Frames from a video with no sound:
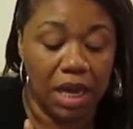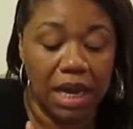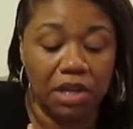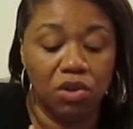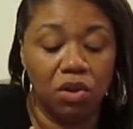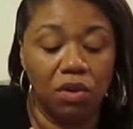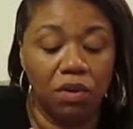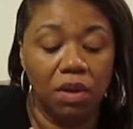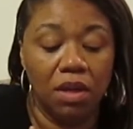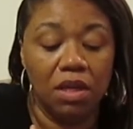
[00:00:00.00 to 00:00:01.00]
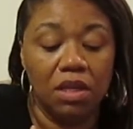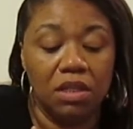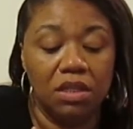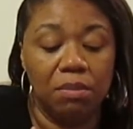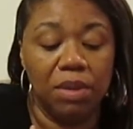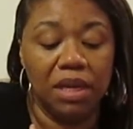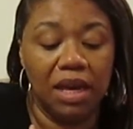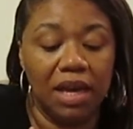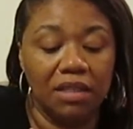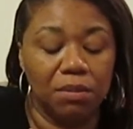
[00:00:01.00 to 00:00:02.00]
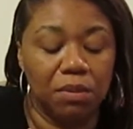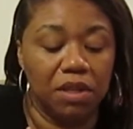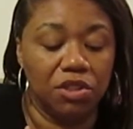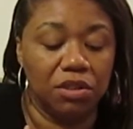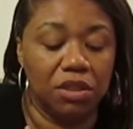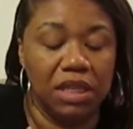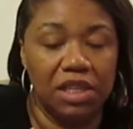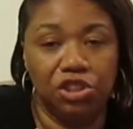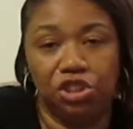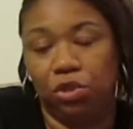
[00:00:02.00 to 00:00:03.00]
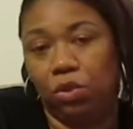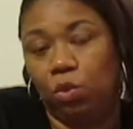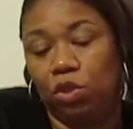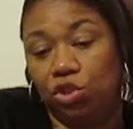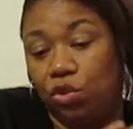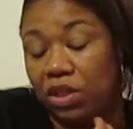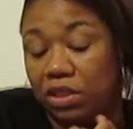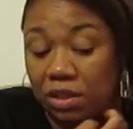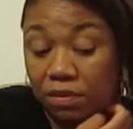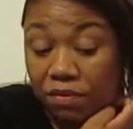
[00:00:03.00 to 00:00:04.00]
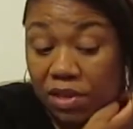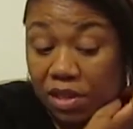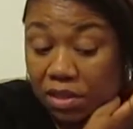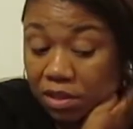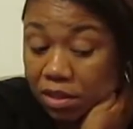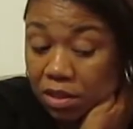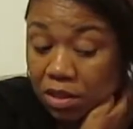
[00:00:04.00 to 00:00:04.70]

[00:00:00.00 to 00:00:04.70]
And you know, Tamika has an issue with trusting Vince.